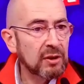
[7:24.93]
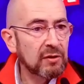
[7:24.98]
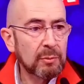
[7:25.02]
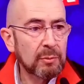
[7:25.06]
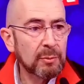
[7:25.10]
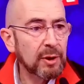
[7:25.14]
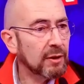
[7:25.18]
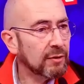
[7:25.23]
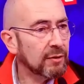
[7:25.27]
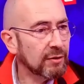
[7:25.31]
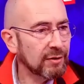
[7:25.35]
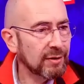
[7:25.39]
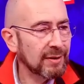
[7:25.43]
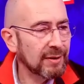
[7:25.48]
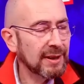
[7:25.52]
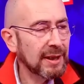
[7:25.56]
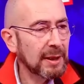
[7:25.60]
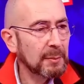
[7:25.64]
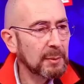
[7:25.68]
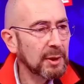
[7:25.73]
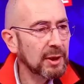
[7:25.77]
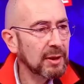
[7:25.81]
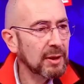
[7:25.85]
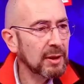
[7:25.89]
mix. I
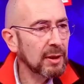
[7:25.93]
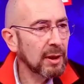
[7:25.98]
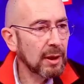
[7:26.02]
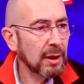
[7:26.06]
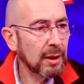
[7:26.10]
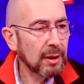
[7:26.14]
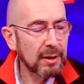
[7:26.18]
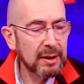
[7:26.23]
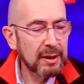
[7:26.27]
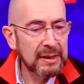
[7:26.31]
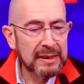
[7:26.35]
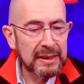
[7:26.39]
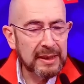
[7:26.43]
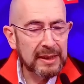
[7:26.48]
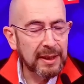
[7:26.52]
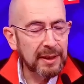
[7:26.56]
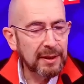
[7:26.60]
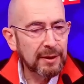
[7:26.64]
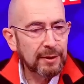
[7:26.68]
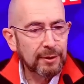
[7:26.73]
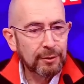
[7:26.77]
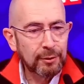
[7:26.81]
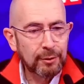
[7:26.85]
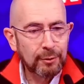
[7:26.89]
mean,
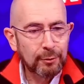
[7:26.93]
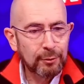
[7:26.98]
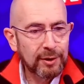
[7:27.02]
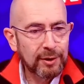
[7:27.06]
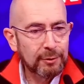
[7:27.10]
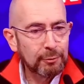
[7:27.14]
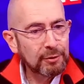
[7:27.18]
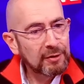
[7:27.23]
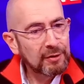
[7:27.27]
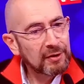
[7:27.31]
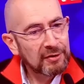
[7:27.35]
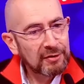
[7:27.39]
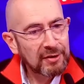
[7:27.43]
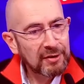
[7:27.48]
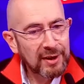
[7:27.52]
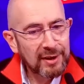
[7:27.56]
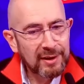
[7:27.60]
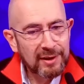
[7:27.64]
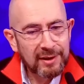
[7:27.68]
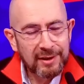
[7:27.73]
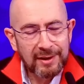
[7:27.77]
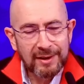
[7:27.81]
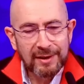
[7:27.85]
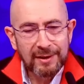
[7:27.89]
there is a
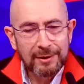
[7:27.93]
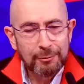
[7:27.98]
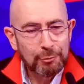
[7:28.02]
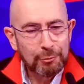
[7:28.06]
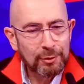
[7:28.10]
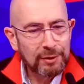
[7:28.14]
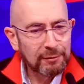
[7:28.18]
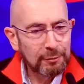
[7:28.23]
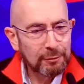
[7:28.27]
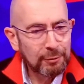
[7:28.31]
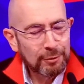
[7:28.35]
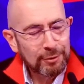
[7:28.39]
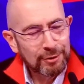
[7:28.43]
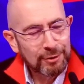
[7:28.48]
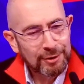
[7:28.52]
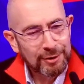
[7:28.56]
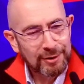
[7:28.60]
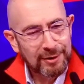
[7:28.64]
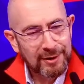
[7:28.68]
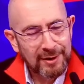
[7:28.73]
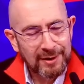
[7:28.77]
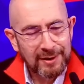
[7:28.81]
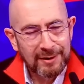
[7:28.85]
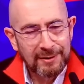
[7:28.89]
saying in research
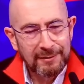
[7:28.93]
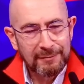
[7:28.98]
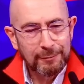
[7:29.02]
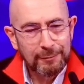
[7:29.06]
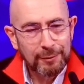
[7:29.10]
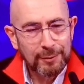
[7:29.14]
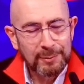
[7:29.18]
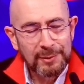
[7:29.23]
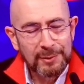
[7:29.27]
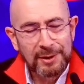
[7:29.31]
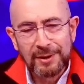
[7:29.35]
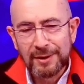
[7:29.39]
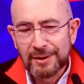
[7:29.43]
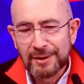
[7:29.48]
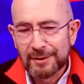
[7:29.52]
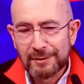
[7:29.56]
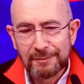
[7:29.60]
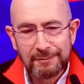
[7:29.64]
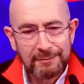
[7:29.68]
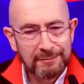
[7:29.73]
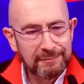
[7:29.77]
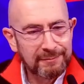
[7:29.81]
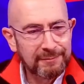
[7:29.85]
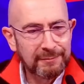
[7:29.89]
from a
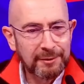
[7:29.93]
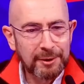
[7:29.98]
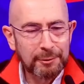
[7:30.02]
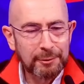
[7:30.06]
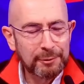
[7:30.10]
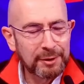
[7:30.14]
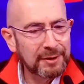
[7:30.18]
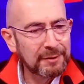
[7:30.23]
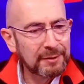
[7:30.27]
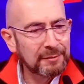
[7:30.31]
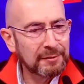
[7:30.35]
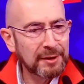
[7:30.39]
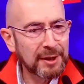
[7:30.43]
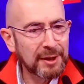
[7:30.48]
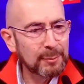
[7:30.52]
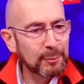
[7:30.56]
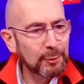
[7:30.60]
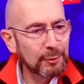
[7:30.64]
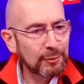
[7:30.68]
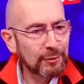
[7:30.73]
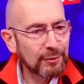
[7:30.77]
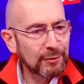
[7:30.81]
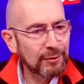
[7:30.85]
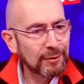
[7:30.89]
very
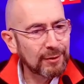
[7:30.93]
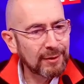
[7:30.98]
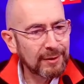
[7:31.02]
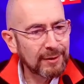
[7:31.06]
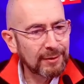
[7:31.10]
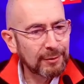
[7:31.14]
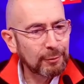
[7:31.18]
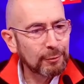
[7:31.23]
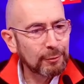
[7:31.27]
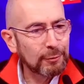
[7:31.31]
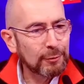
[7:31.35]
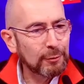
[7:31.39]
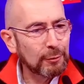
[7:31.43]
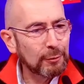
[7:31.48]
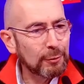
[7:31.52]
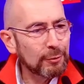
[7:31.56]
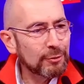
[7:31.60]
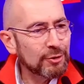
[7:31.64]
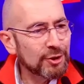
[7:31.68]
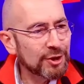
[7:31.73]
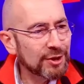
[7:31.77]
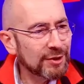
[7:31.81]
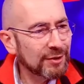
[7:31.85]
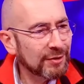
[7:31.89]
famous
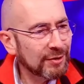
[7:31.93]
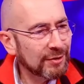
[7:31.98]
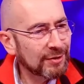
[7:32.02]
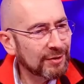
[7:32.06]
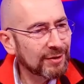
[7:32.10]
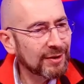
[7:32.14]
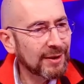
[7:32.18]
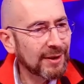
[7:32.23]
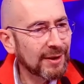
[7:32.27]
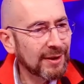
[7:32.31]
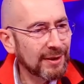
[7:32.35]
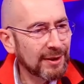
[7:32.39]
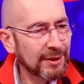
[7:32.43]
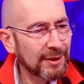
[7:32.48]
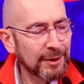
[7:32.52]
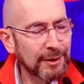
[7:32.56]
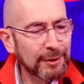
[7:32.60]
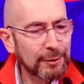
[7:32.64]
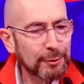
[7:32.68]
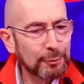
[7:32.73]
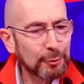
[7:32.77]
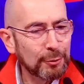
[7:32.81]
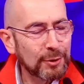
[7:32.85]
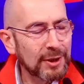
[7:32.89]
sociologist,
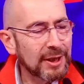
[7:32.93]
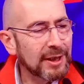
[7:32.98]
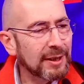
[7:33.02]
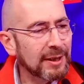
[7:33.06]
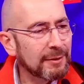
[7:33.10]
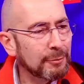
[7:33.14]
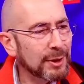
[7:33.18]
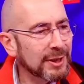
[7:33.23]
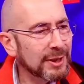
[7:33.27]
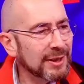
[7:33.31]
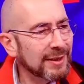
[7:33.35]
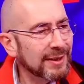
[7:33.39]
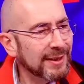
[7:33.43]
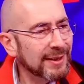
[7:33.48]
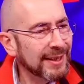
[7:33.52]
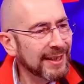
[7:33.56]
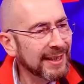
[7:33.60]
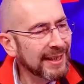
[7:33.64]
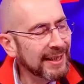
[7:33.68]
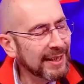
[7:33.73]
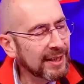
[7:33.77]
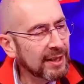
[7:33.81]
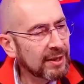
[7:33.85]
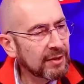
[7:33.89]
Kurt Lewin,
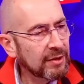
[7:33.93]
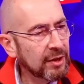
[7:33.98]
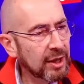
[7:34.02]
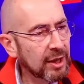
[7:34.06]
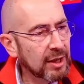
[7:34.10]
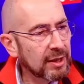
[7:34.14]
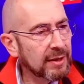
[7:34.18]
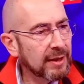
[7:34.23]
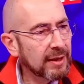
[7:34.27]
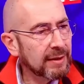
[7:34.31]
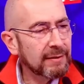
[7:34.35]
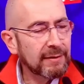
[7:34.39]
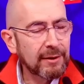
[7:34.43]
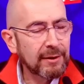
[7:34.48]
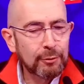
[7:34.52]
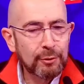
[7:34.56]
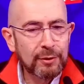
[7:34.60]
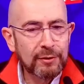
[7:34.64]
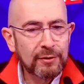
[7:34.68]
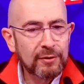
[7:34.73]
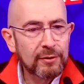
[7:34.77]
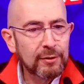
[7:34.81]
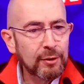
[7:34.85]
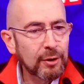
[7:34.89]
saying that there
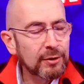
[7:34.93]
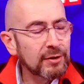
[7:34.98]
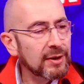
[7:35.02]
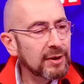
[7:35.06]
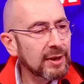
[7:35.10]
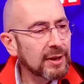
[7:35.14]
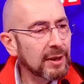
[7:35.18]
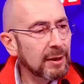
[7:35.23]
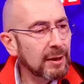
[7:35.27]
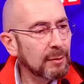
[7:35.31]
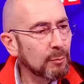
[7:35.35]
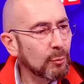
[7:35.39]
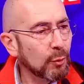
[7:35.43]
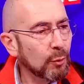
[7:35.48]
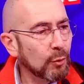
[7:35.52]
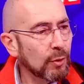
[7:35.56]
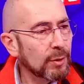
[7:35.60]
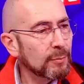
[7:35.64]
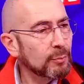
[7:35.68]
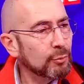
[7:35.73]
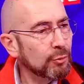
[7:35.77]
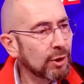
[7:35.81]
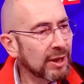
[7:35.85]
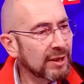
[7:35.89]
is nothing more
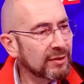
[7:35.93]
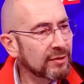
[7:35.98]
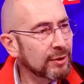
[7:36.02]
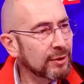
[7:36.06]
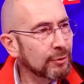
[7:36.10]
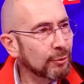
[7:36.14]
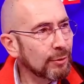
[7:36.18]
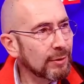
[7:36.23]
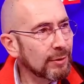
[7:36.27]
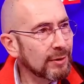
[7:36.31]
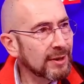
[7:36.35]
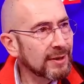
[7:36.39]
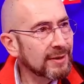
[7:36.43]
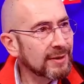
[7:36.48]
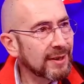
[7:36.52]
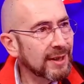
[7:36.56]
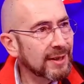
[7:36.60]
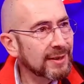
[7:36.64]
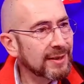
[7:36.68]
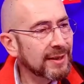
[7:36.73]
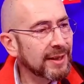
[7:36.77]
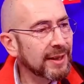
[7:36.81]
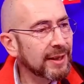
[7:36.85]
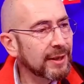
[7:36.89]
practical
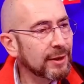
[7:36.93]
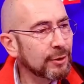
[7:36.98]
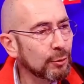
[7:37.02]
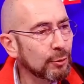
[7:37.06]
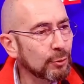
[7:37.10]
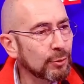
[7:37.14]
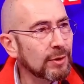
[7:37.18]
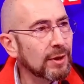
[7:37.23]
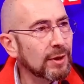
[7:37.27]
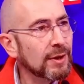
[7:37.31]
than a good